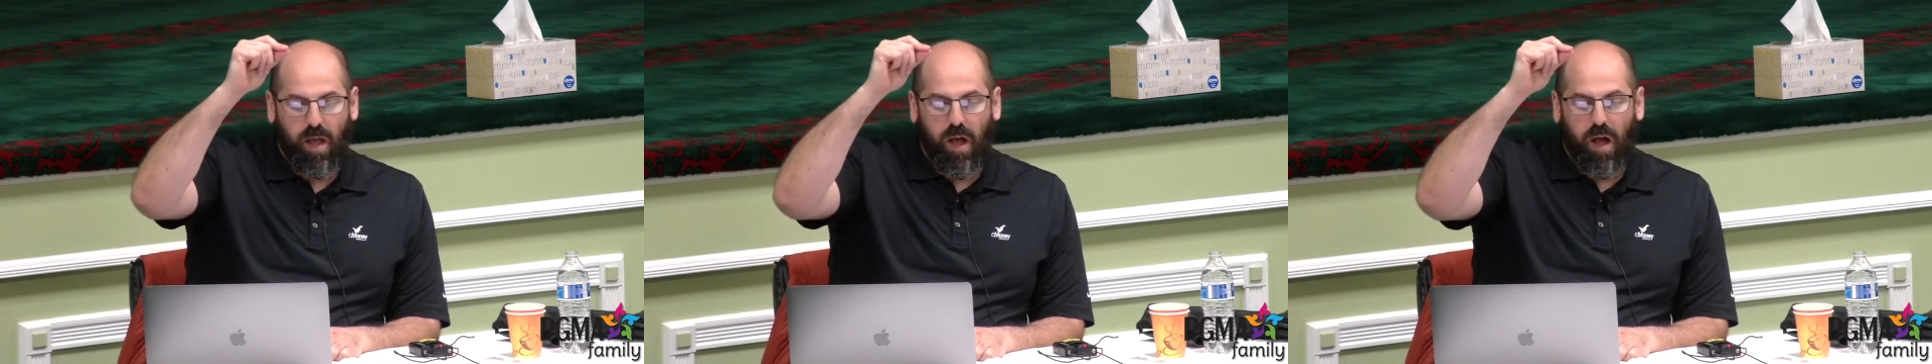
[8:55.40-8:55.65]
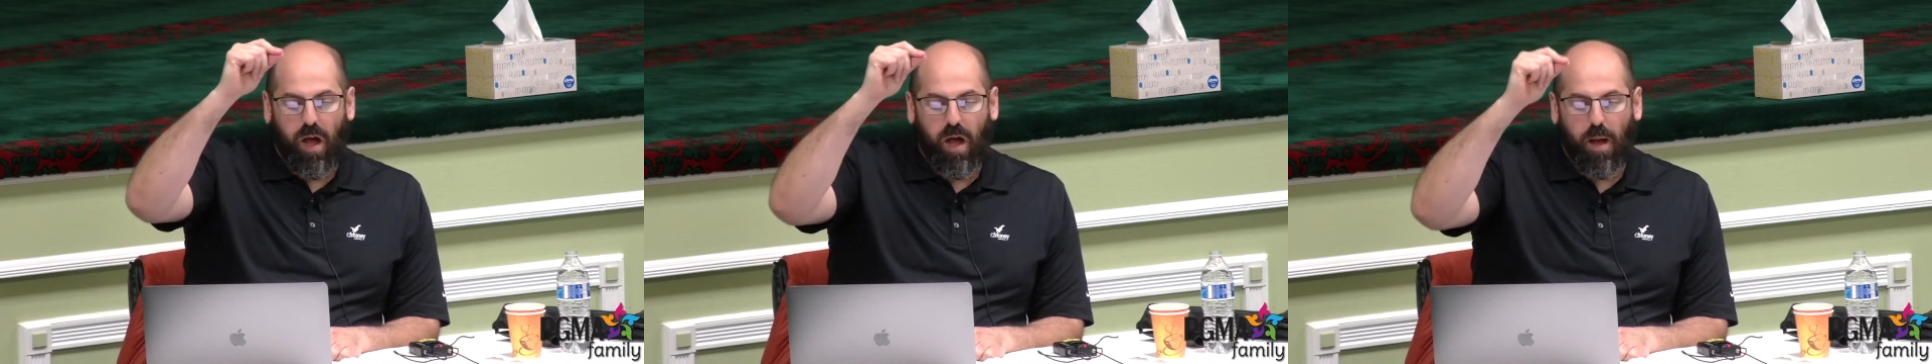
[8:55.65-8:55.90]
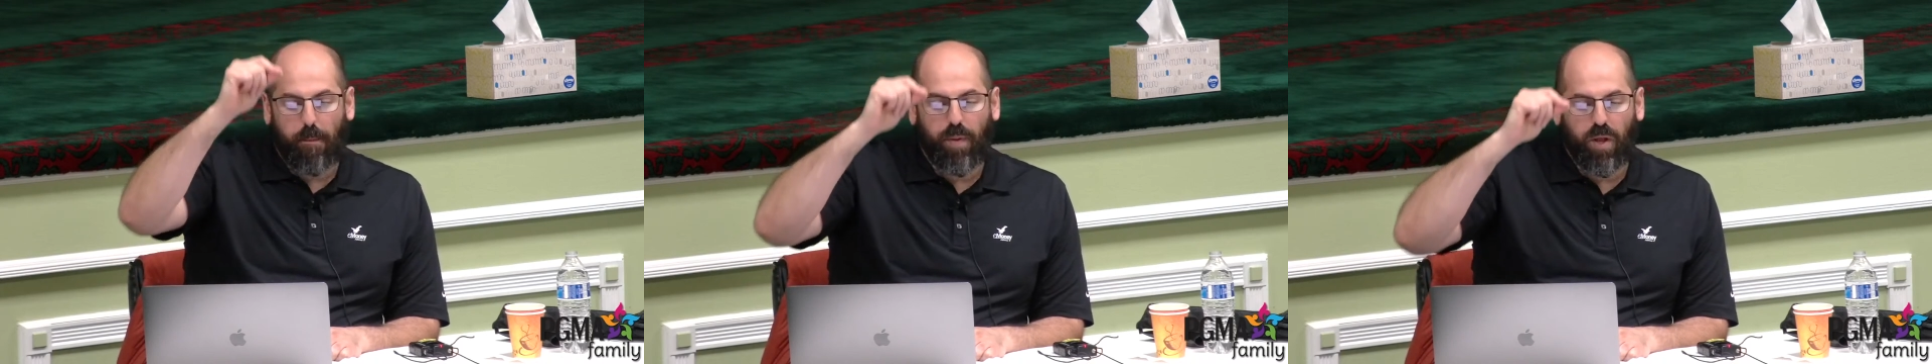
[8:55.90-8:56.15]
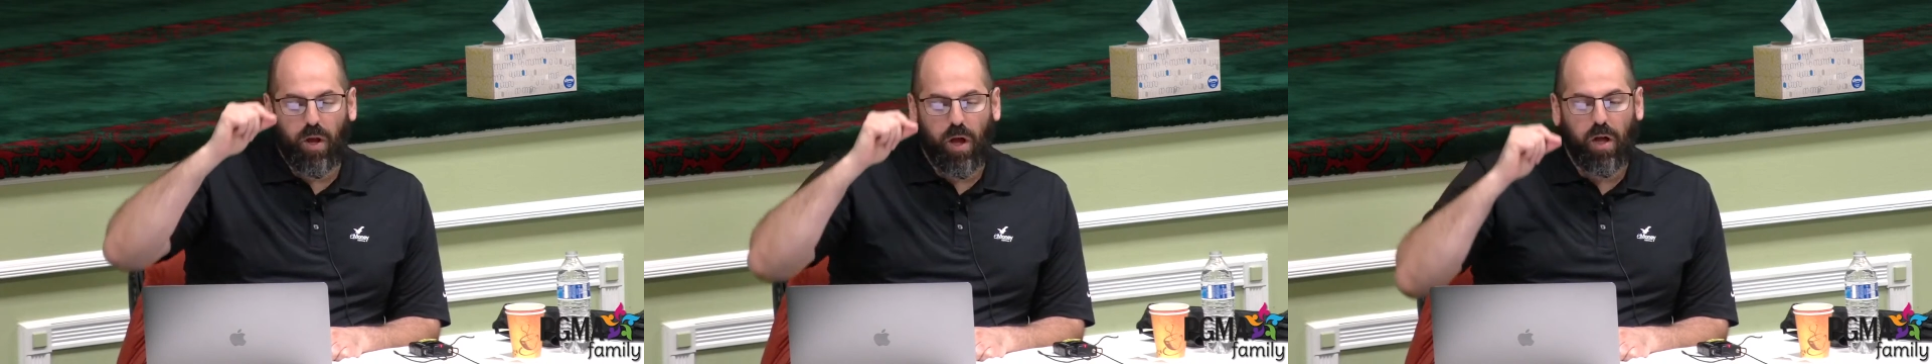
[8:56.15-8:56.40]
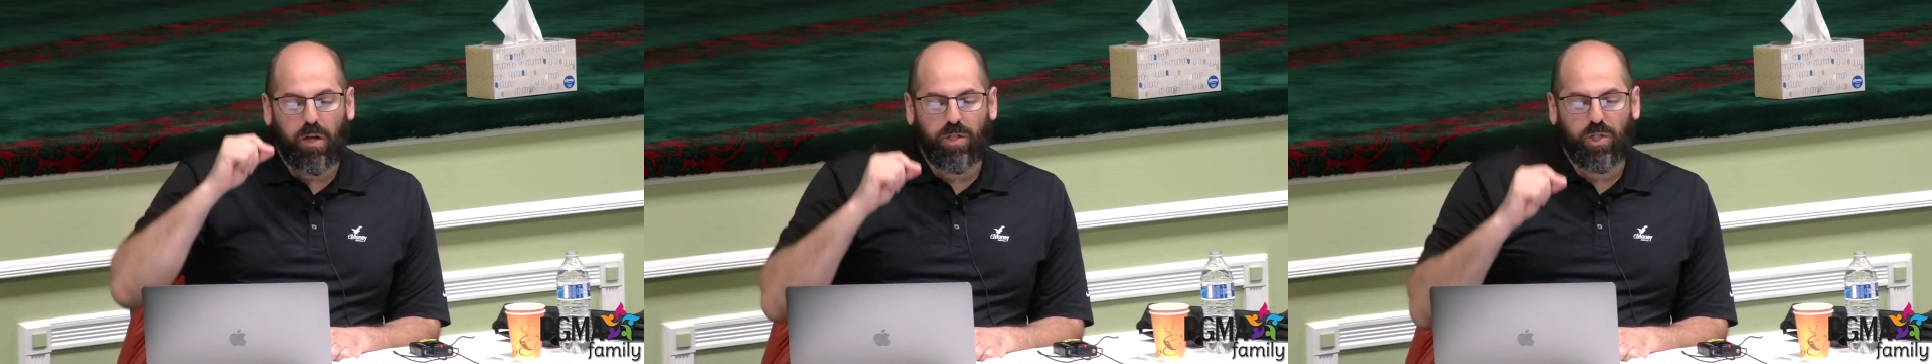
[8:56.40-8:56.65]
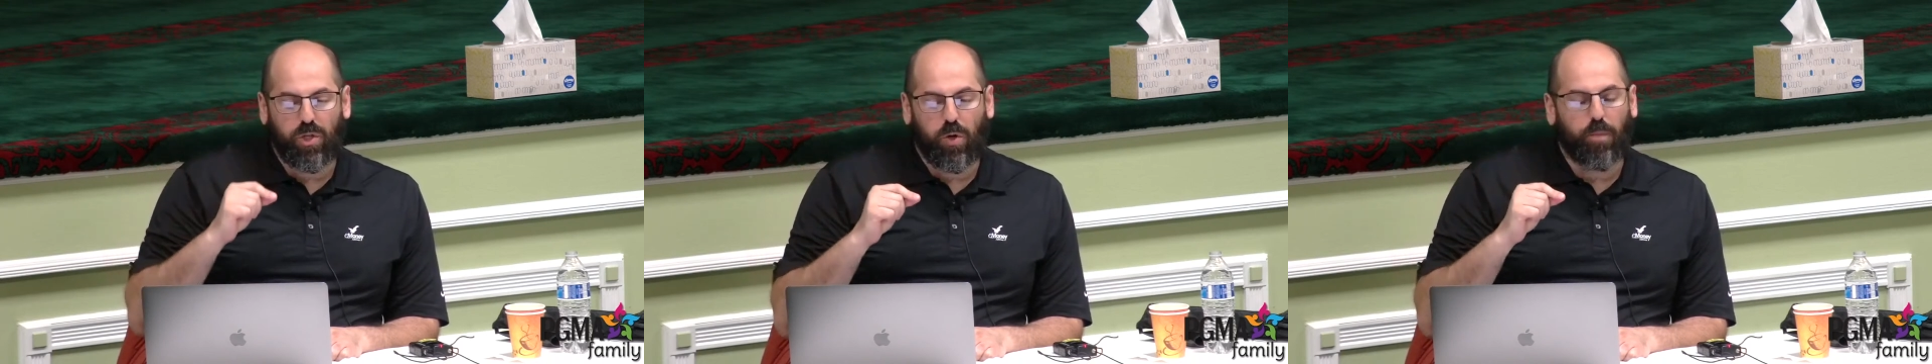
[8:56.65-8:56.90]
but
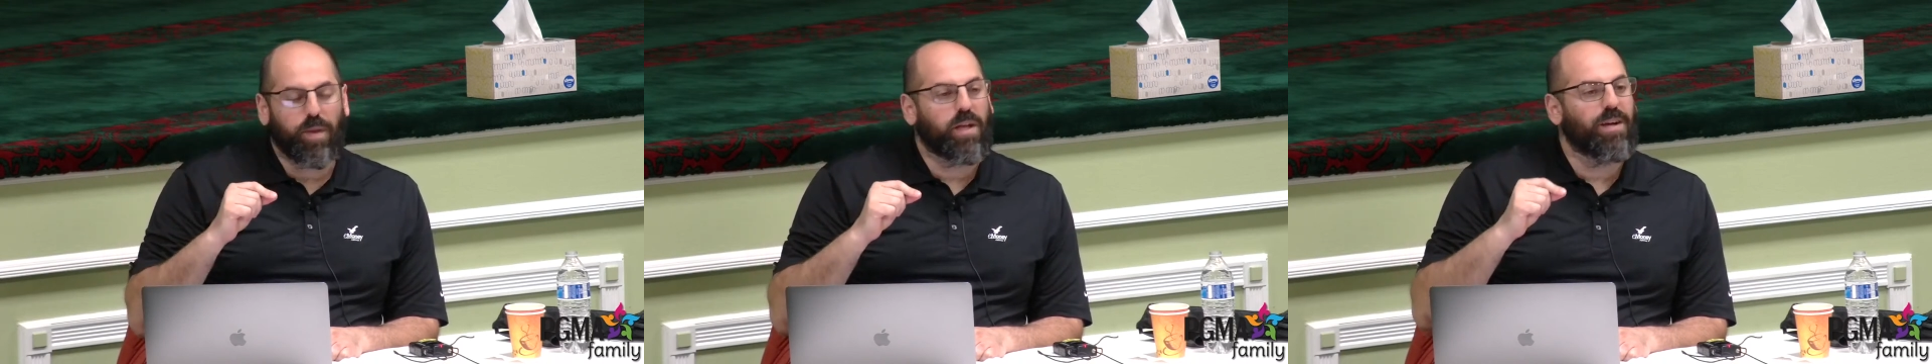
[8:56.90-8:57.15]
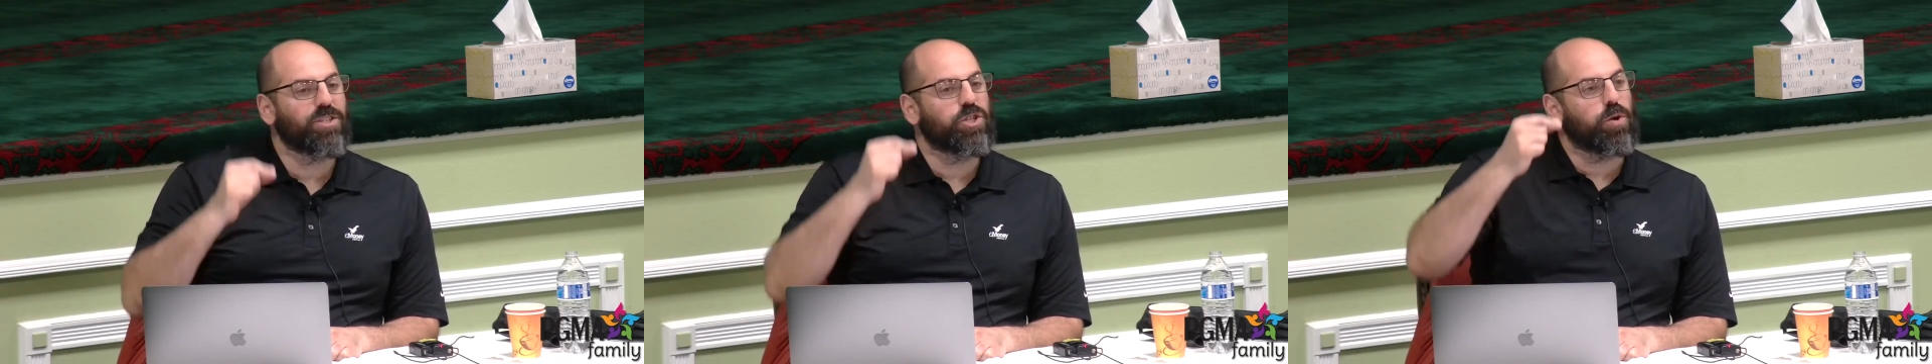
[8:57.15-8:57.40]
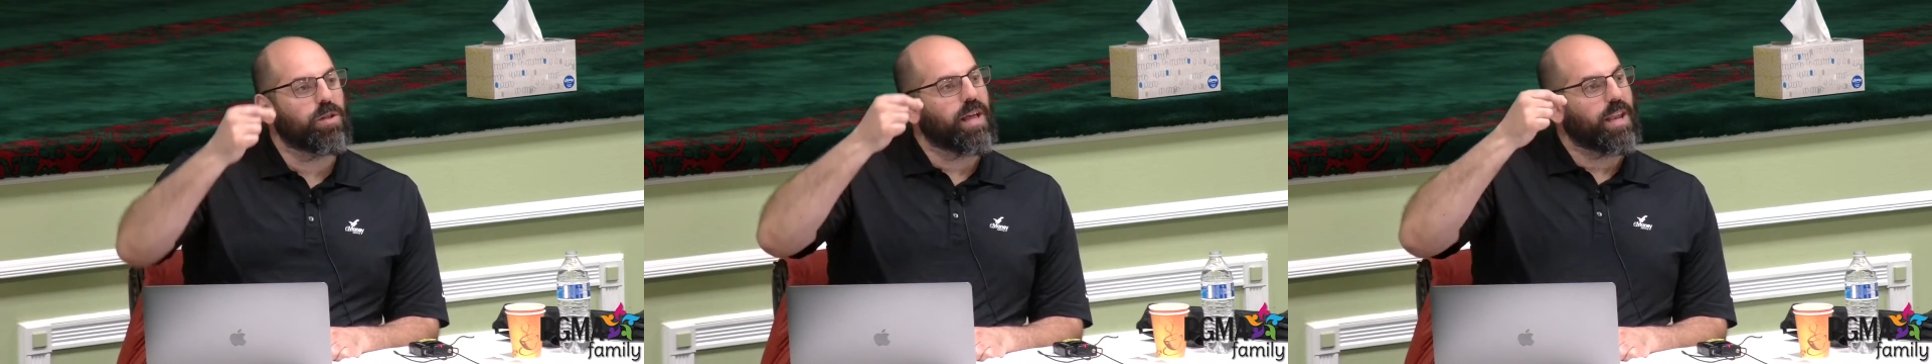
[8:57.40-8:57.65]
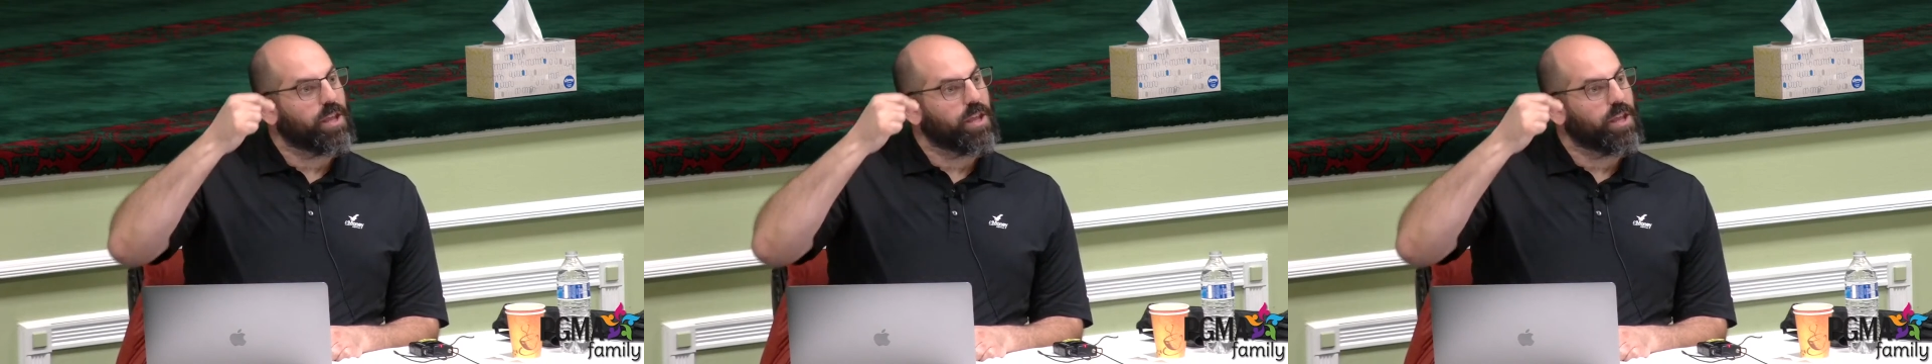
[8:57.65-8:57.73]
also because you're letting